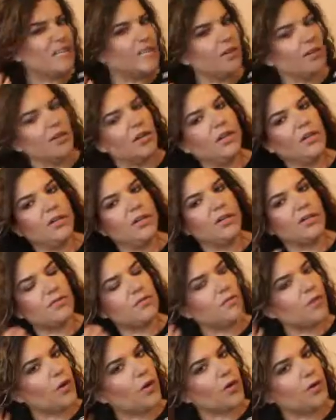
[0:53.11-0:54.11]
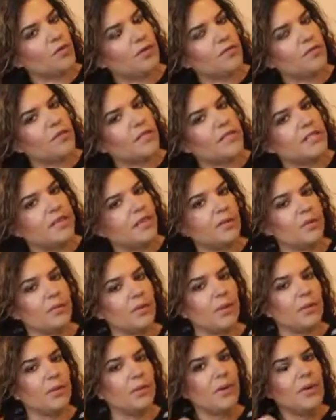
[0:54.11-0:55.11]
So I can't use foils, for
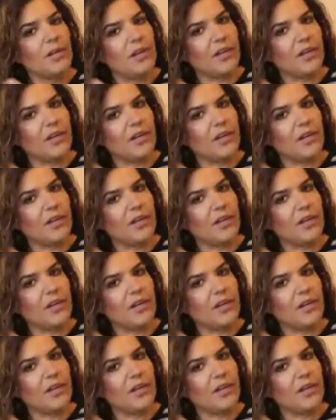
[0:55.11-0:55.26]
example.